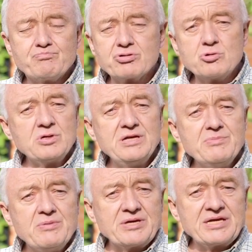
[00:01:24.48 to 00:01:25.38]
broadly
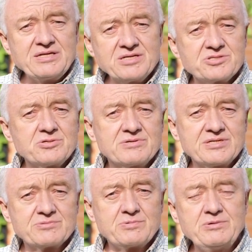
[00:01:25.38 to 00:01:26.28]
mimicking the
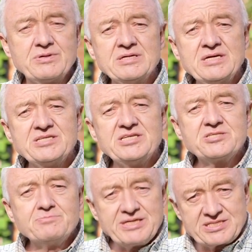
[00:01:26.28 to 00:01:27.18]
Tories. We were
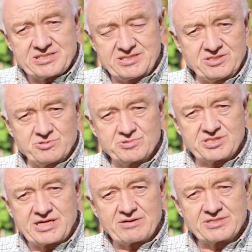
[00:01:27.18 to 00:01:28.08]
dismissed as
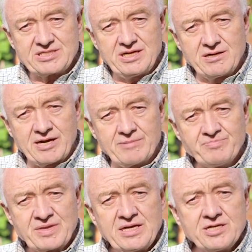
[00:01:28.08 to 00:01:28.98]
austerity light.
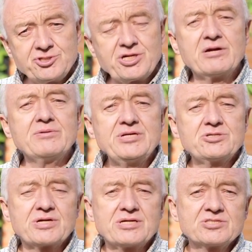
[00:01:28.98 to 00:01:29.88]
Jeremy
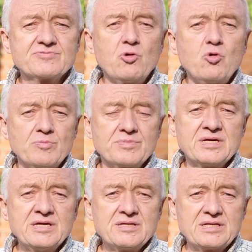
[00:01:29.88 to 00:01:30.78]
transformed
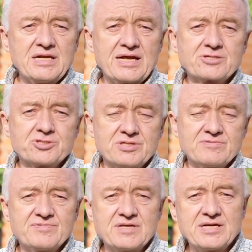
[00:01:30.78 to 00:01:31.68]
the election
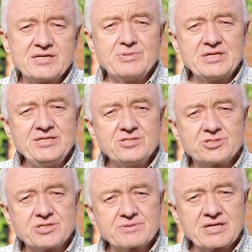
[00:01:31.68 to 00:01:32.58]
of the Labour
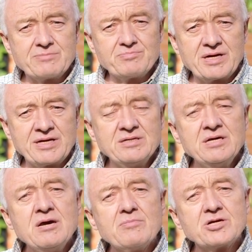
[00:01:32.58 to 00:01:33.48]
leadership campaign
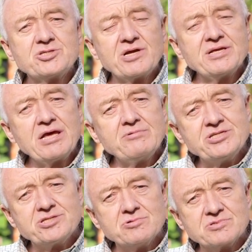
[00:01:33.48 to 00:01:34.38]
by showing there
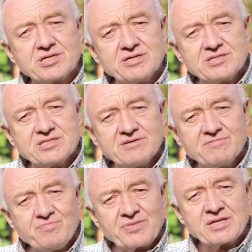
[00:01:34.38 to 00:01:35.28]
is an alternative.
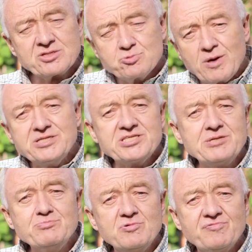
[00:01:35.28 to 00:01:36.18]
There's one
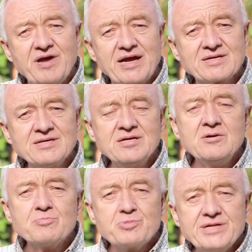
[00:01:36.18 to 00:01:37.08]
simple fact.
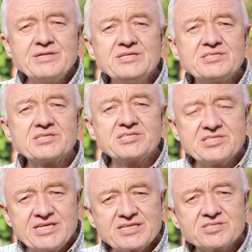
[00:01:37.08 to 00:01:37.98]
Britain is the
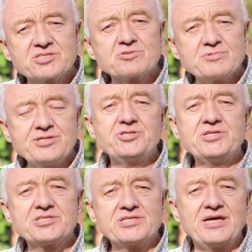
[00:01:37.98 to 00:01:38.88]
6th
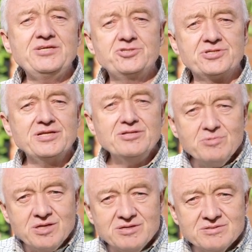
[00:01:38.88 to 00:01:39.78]
richest nation in the
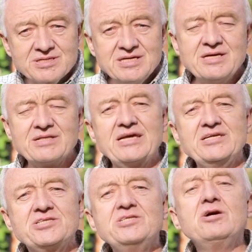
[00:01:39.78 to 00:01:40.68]
world. There
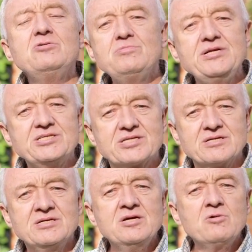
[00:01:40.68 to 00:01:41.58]
is no
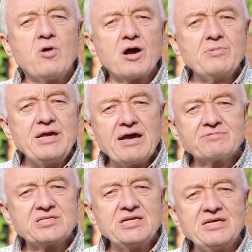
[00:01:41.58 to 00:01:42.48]
reason why we
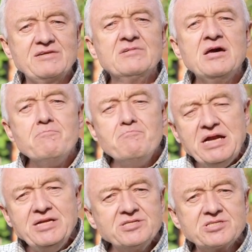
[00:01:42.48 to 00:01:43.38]
have to leave
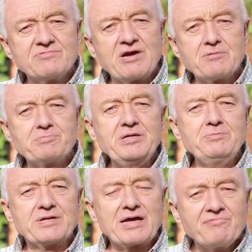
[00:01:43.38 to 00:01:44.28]
millions of our
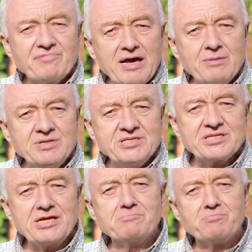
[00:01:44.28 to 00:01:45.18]
people and our
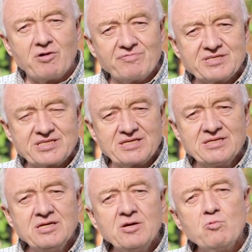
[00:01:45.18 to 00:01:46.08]
families in poverty.
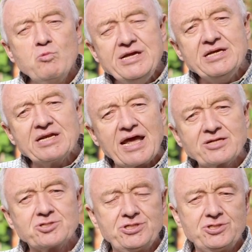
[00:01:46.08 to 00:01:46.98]
We can
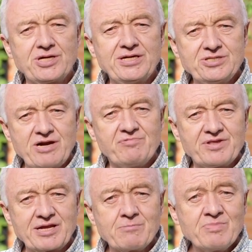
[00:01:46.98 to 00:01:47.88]
actually change
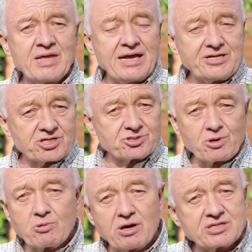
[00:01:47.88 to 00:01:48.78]
everything. It just
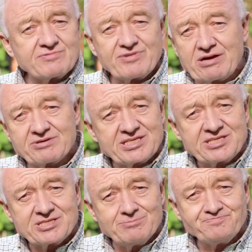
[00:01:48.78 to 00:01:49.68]
requires a fairer
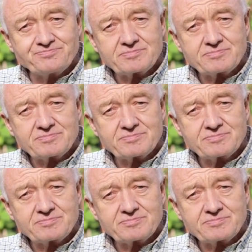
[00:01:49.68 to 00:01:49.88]
system.